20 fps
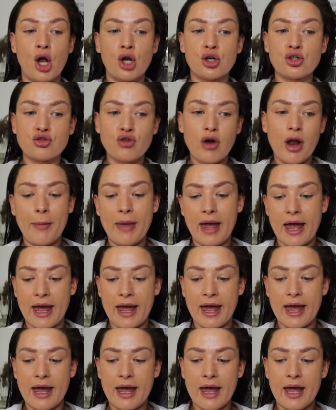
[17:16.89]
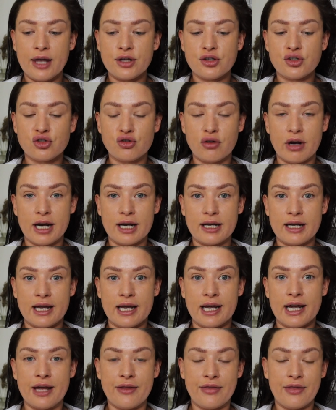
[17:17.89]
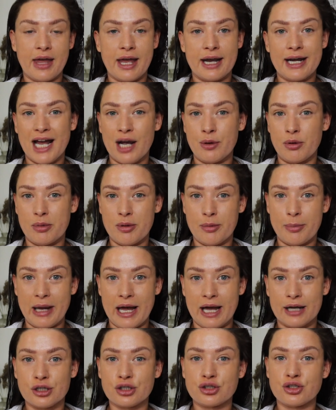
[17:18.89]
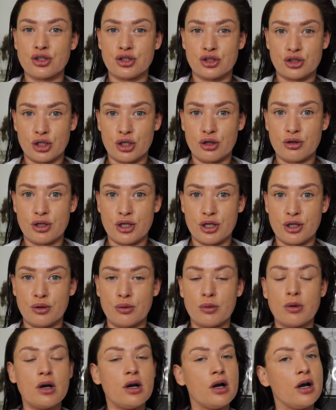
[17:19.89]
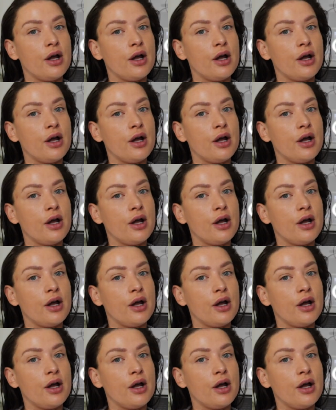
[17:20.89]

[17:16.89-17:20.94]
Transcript: dry my hair, straighten it, and then I will be back to show you